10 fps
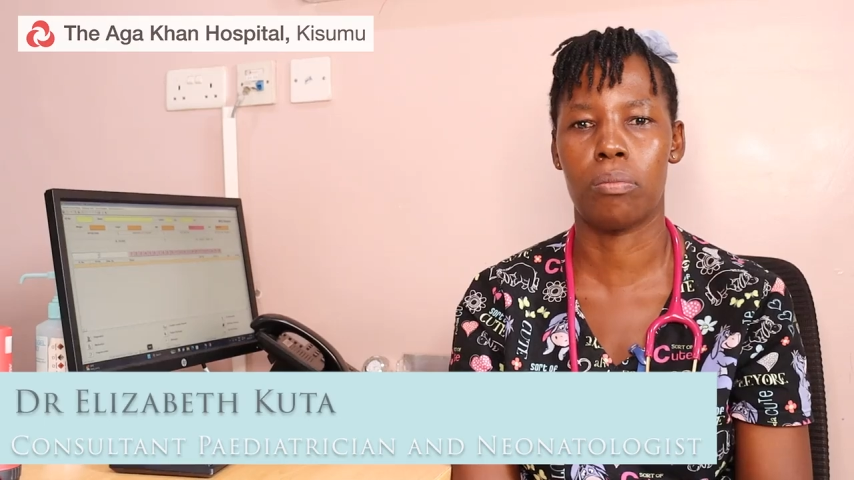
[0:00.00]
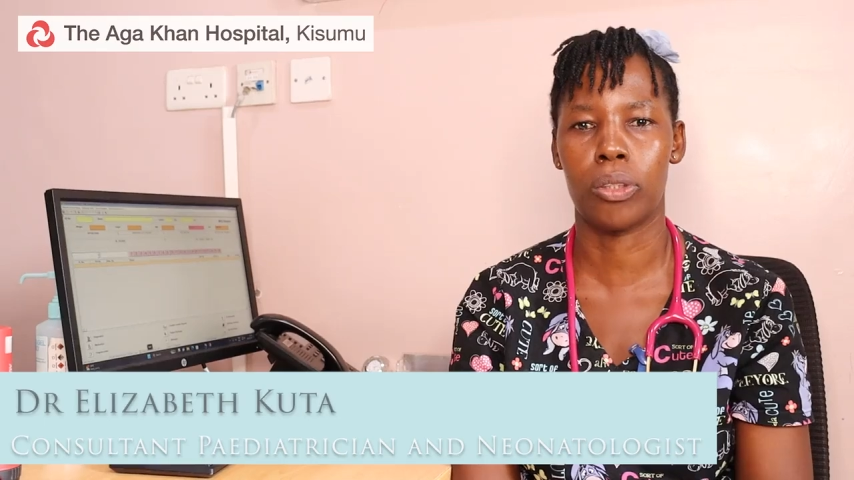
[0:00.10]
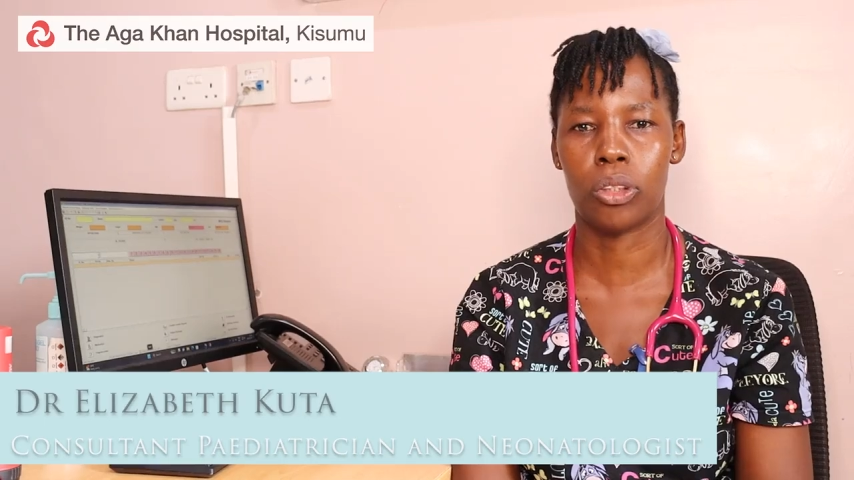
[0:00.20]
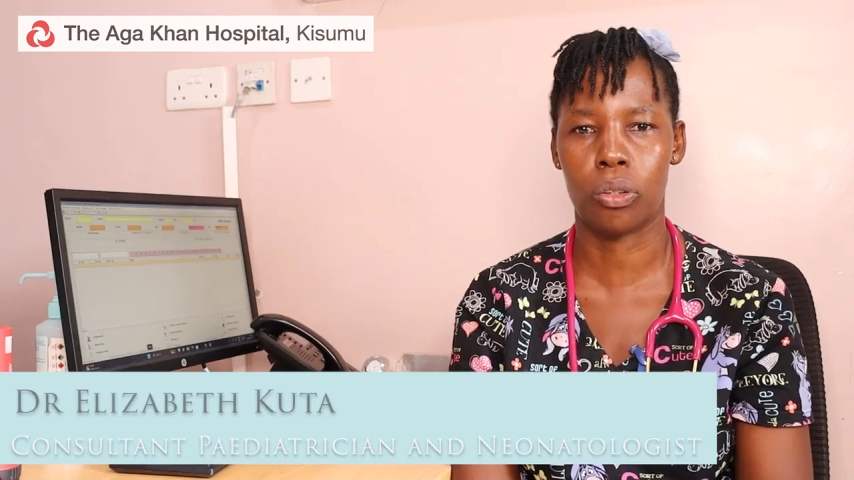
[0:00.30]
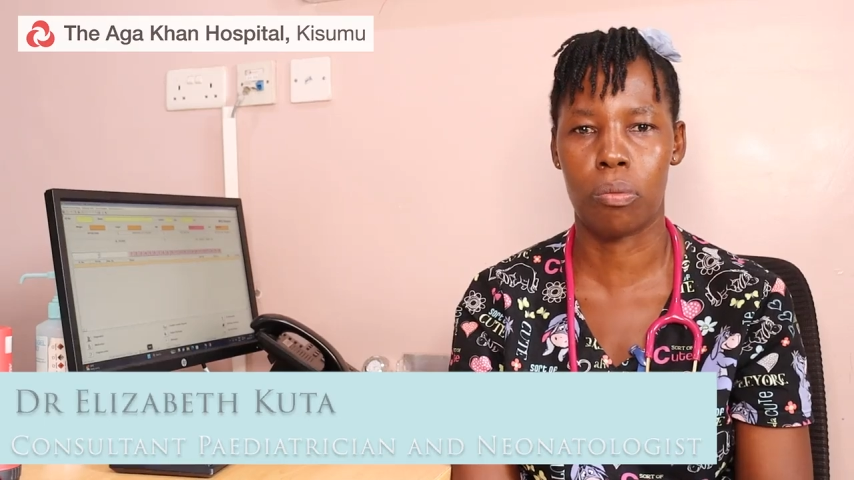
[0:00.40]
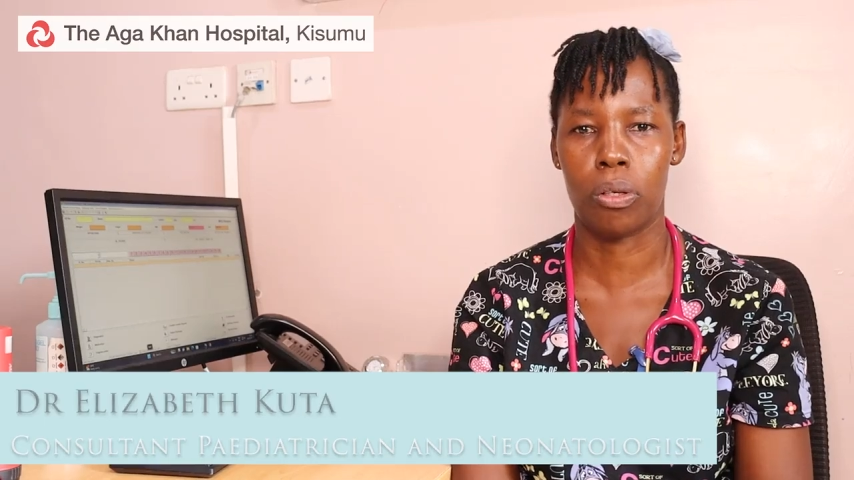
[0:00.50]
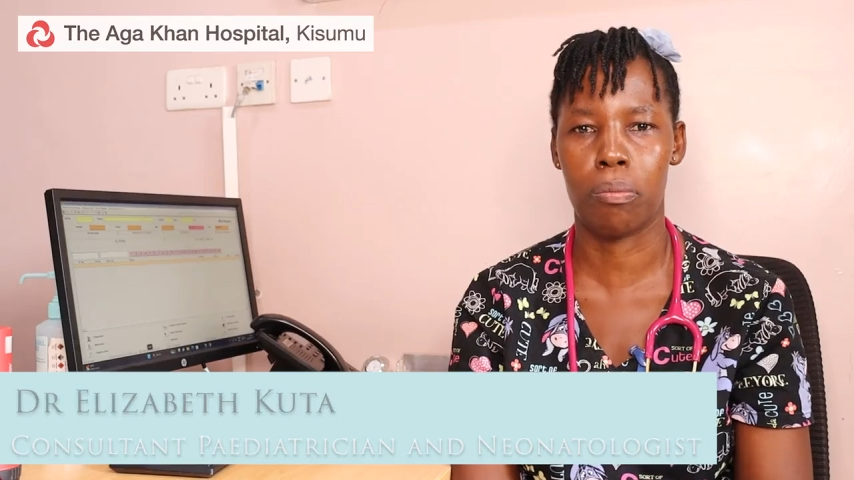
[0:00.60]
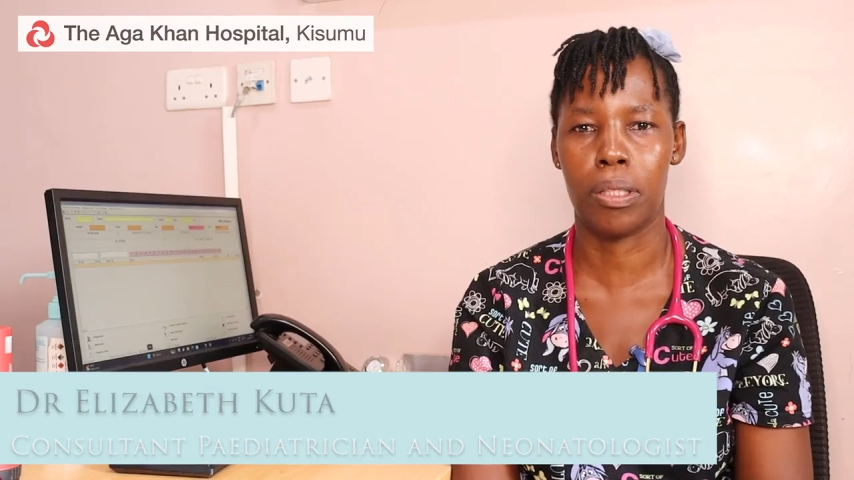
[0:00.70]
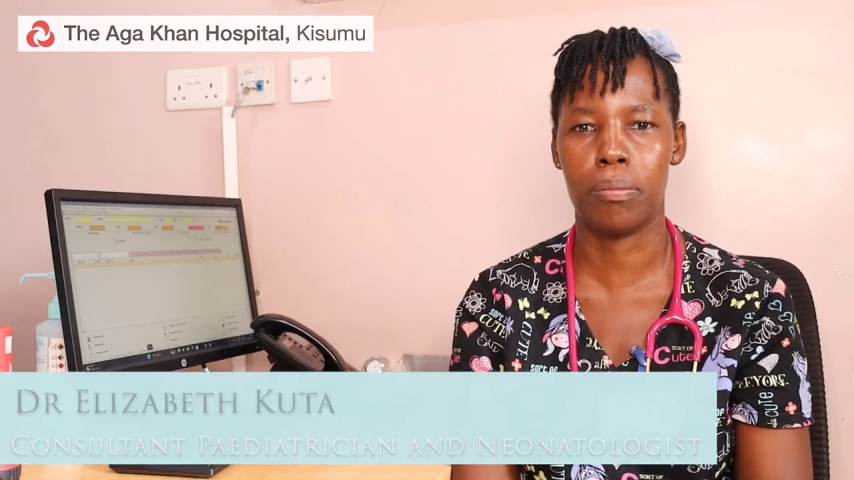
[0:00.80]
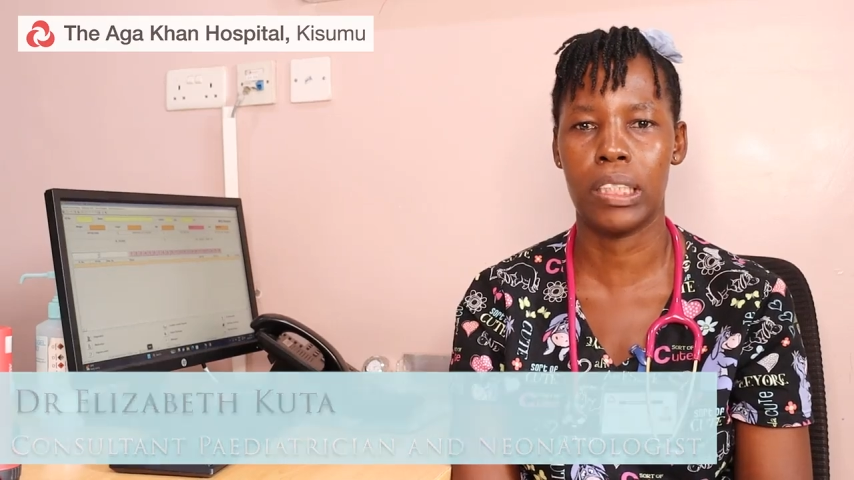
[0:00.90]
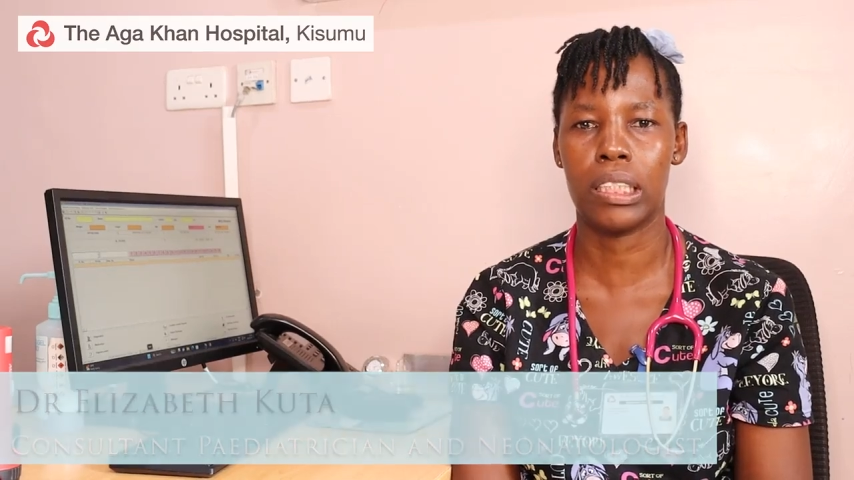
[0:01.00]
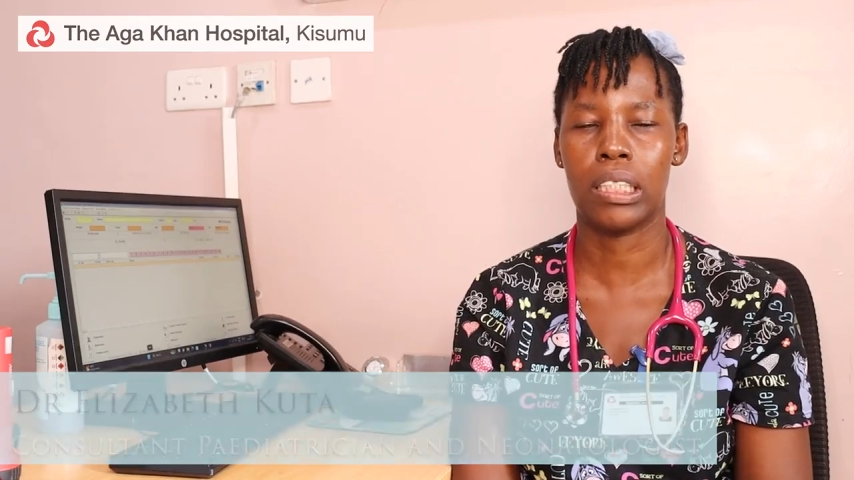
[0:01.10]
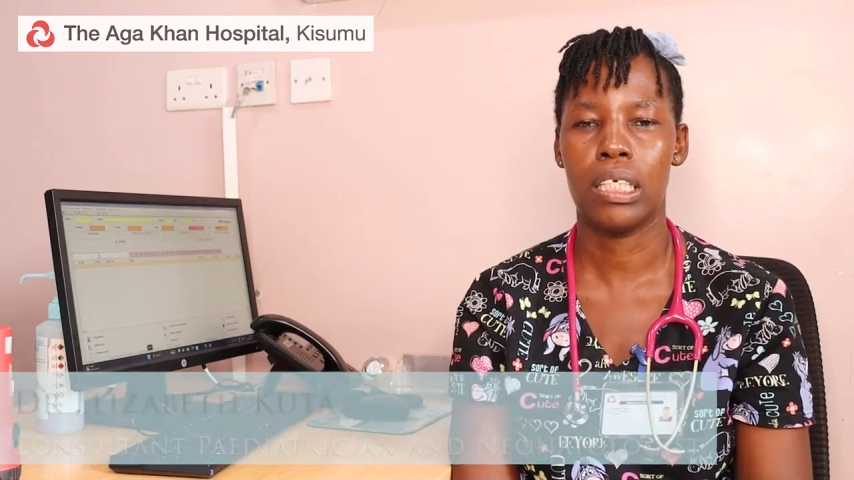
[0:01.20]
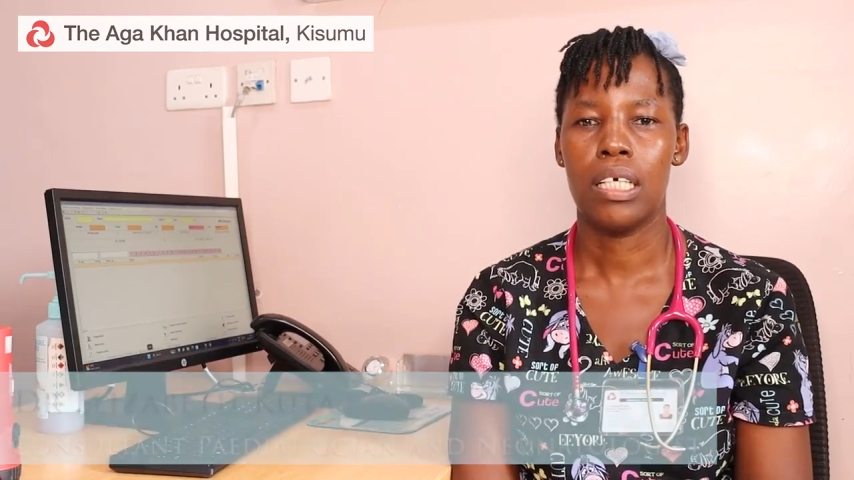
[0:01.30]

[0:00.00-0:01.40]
most normal babies.